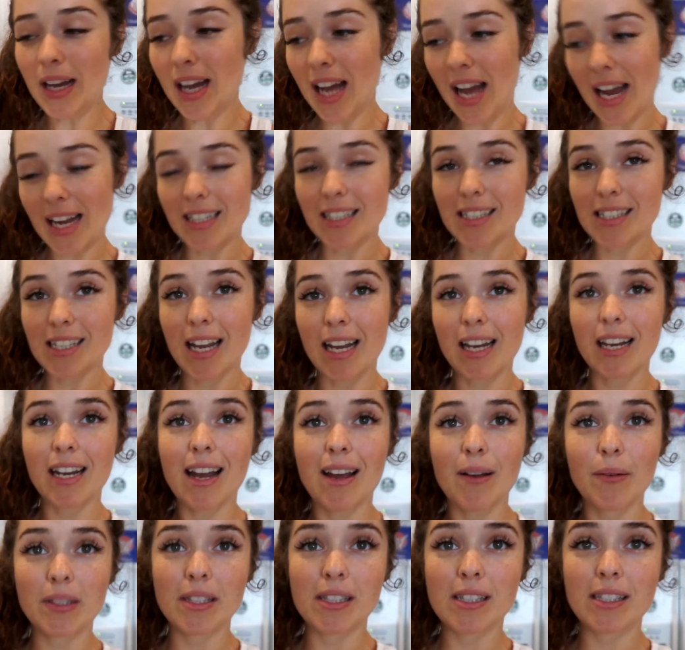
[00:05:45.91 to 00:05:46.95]
I decided I
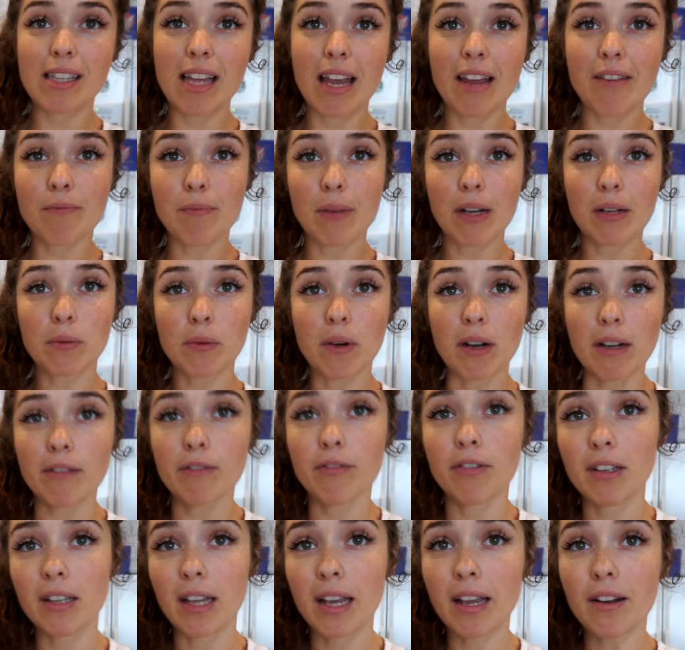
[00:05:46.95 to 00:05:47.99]
would save my run
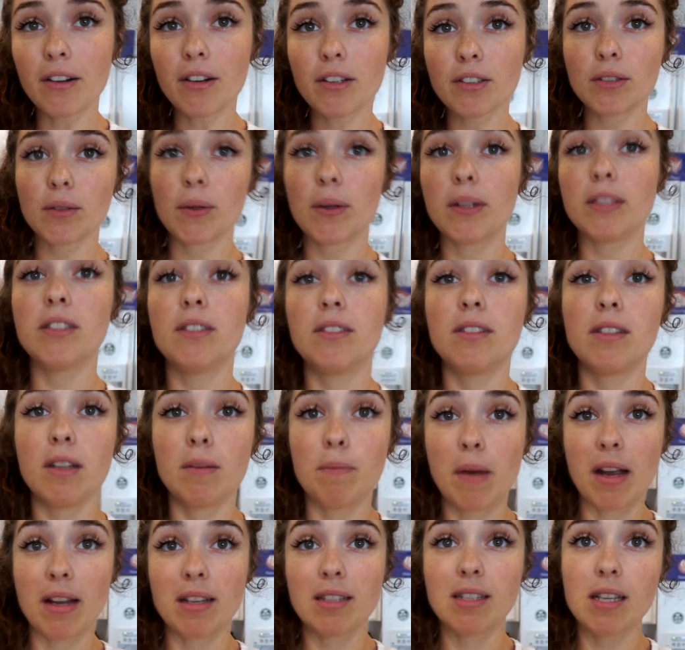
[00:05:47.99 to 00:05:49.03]
for later, so I just did
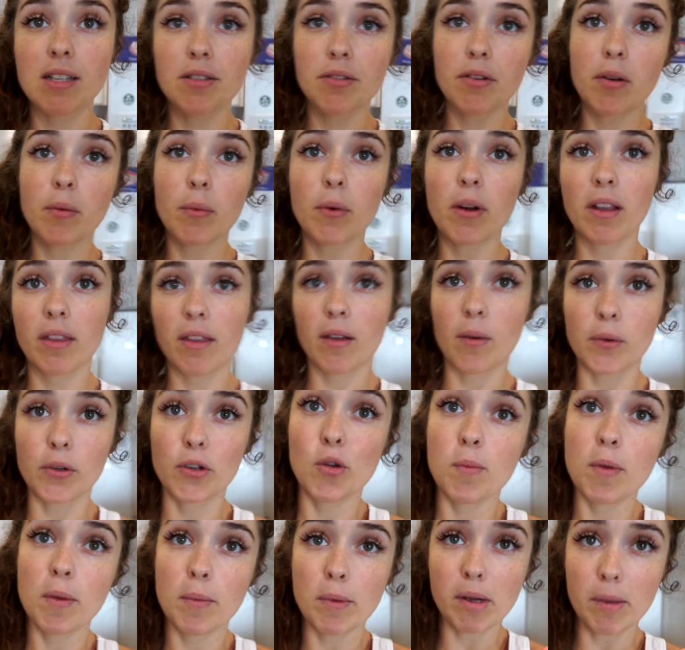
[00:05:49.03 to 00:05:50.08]
my accessory work. There were 2
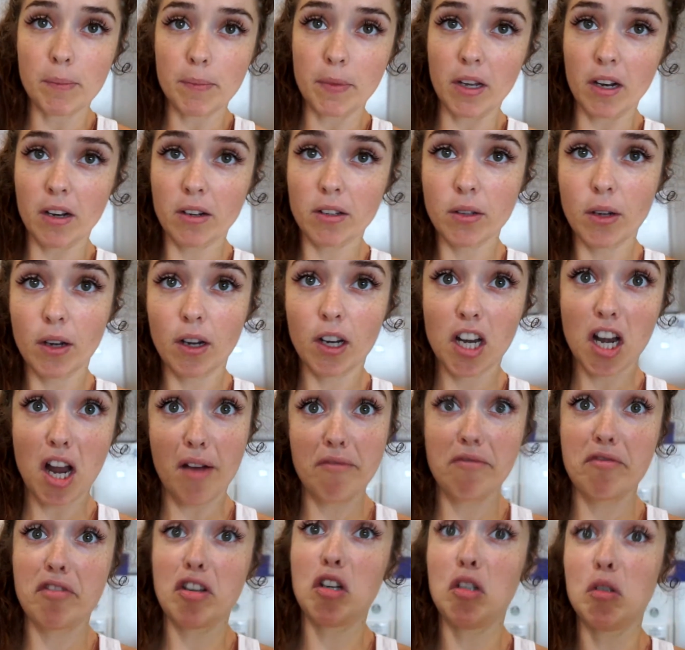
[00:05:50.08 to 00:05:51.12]
people up there, so I could not
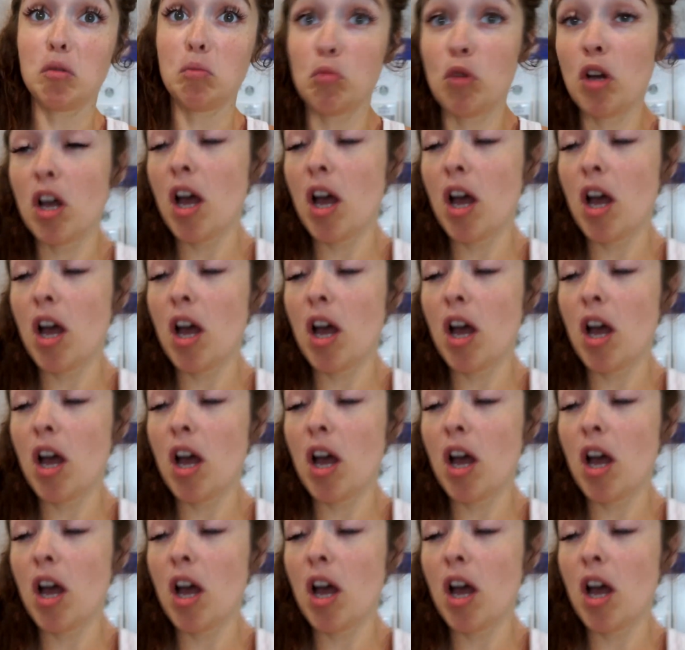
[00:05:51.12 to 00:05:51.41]
film.